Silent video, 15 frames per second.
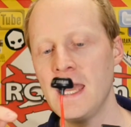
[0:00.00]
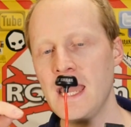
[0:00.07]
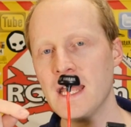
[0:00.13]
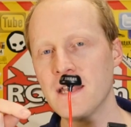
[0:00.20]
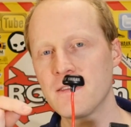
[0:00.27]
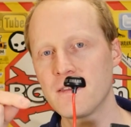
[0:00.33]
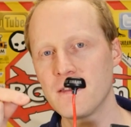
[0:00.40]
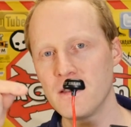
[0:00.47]

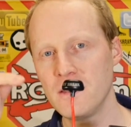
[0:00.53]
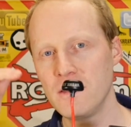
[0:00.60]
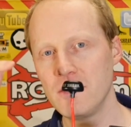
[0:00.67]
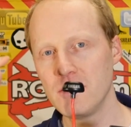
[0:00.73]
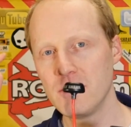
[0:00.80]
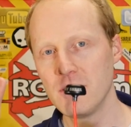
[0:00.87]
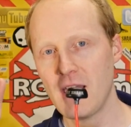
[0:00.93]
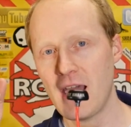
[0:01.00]
And
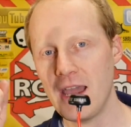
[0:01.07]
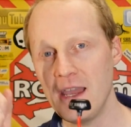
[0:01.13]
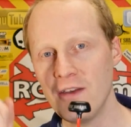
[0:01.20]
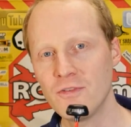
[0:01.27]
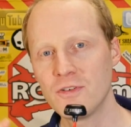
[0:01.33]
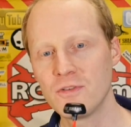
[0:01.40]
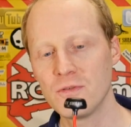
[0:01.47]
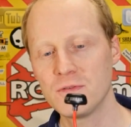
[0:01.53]
I
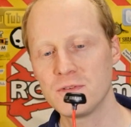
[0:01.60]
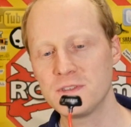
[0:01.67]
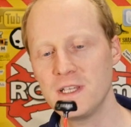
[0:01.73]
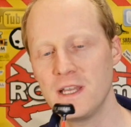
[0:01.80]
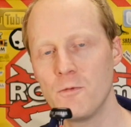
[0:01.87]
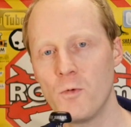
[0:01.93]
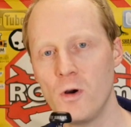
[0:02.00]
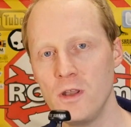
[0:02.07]
have to
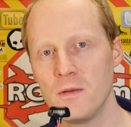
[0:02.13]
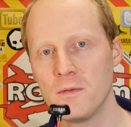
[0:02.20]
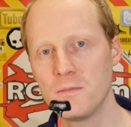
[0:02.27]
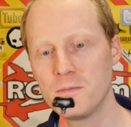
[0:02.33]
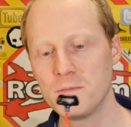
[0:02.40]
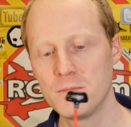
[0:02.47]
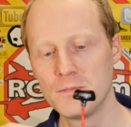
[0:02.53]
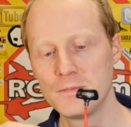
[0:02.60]
say
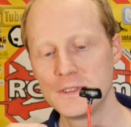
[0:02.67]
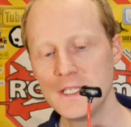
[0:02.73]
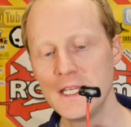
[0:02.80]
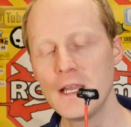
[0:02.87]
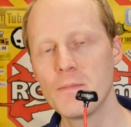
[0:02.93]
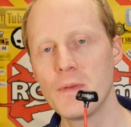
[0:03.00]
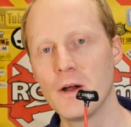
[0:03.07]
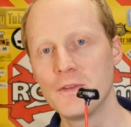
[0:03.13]
one
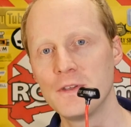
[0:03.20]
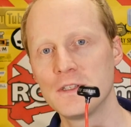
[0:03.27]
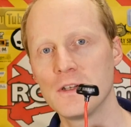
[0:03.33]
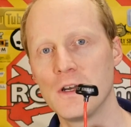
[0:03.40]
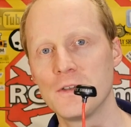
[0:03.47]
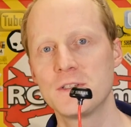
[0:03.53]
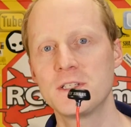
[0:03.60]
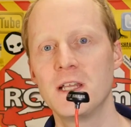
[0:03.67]
thing about this
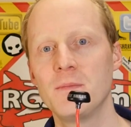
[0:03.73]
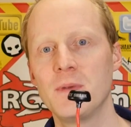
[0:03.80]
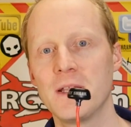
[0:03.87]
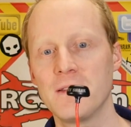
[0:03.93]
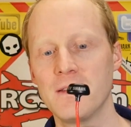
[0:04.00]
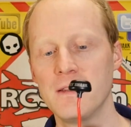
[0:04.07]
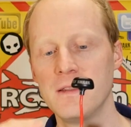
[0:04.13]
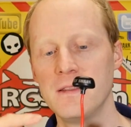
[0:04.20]
autoscan
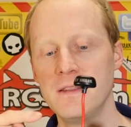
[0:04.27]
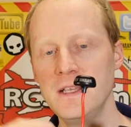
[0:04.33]
button.